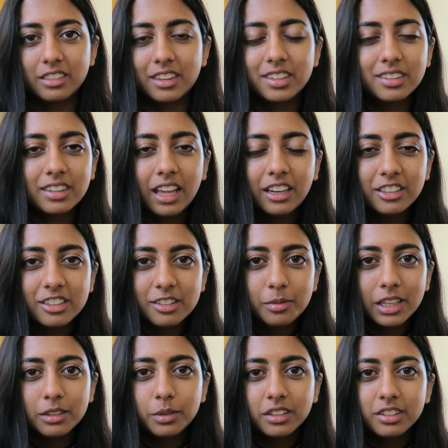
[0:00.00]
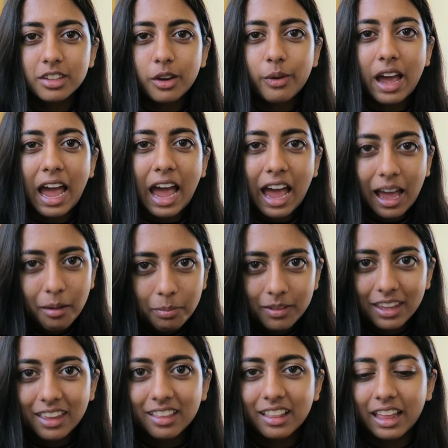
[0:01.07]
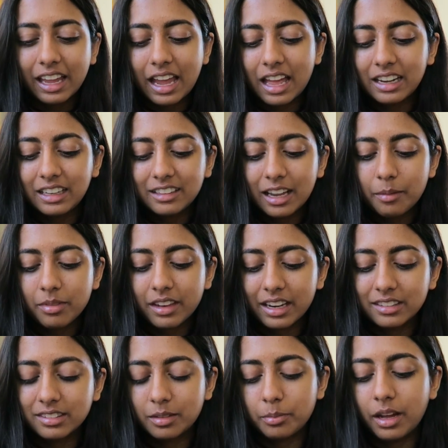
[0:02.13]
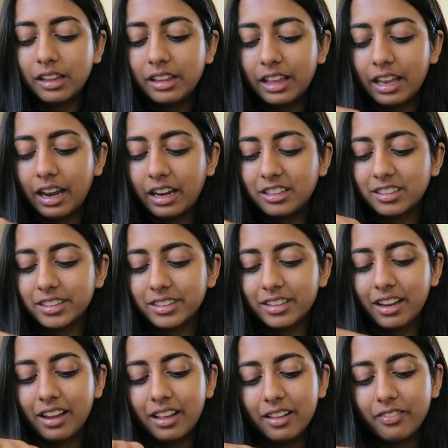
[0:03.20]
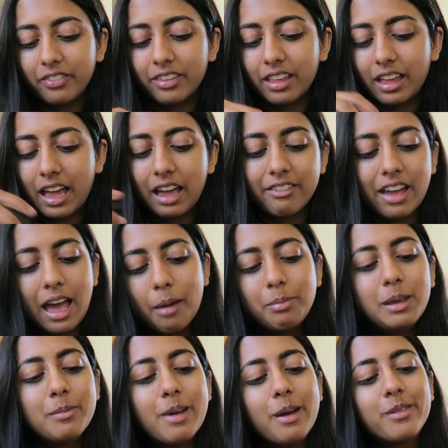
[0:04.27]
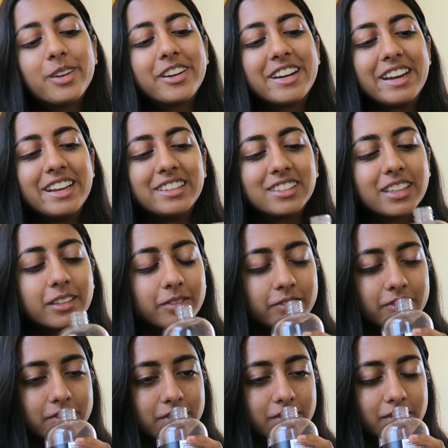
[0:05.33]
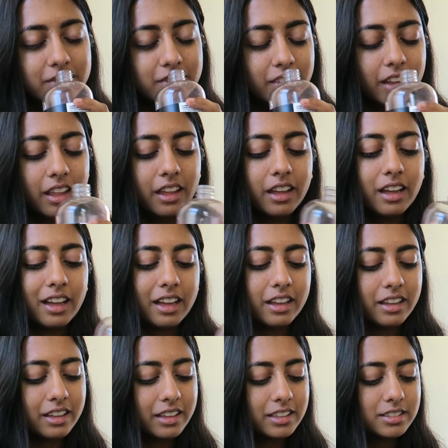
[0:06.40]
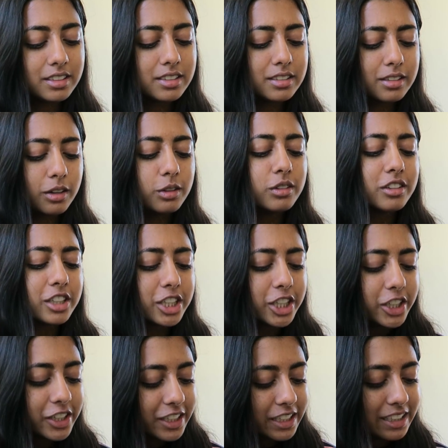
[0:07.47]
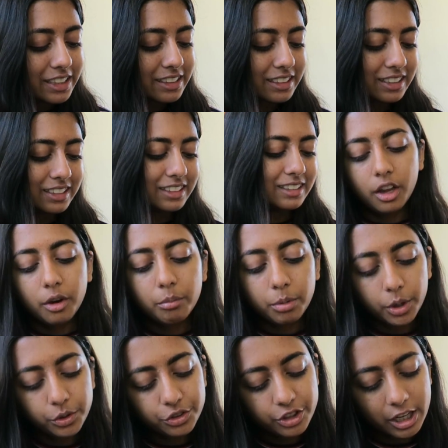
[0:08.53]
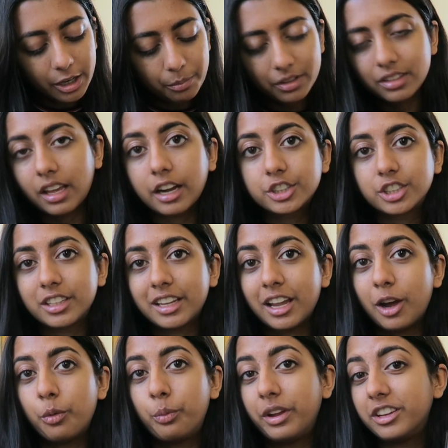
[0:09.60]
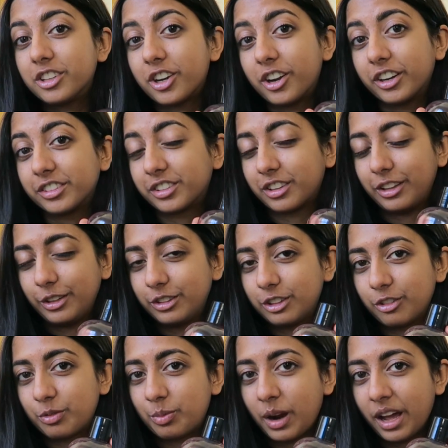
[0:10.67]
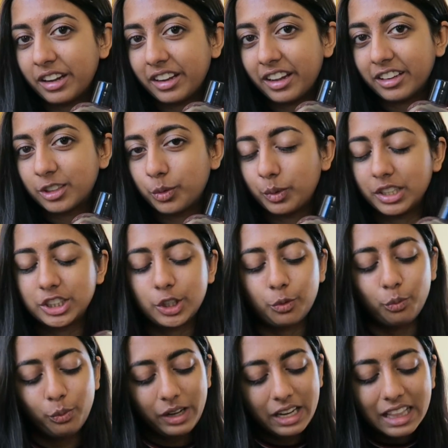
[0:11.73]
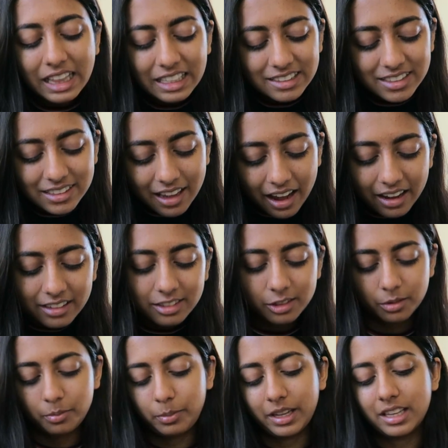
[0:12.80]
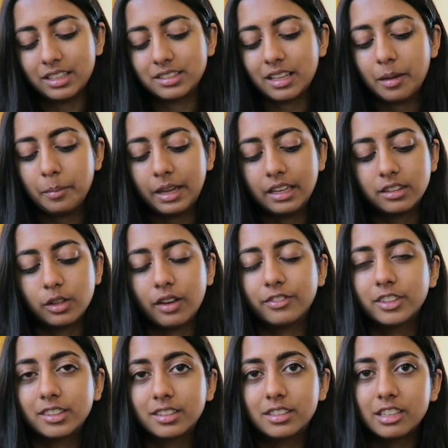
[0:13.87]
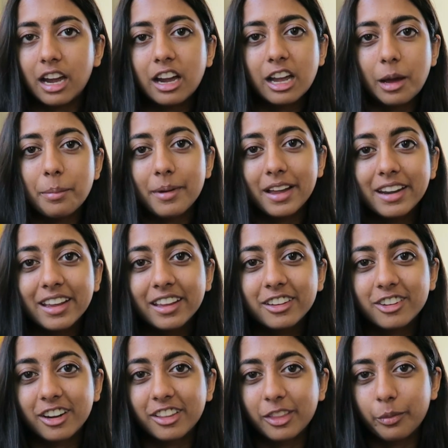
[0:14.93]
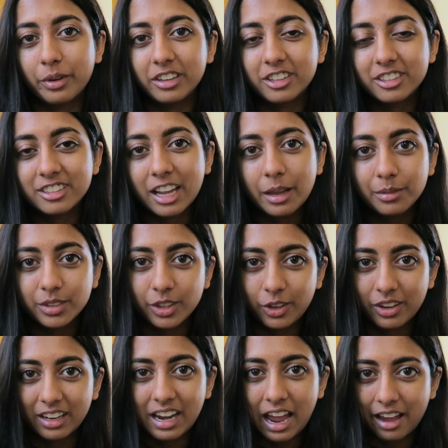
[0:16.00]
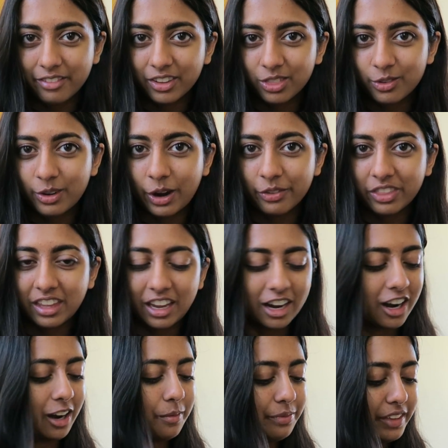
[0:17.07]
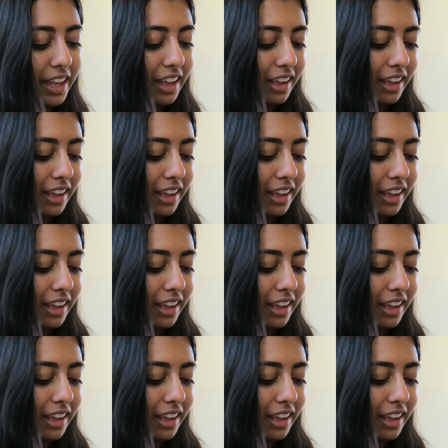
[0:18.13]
the scent just makes me so happy. Like, anytime that I smell it, I just have happy memories, and it's just so good. Rose Jam is actually a winter exclusive product, which really sucks because that means you have to stock up on it during the winter time so you can have it throughout the year.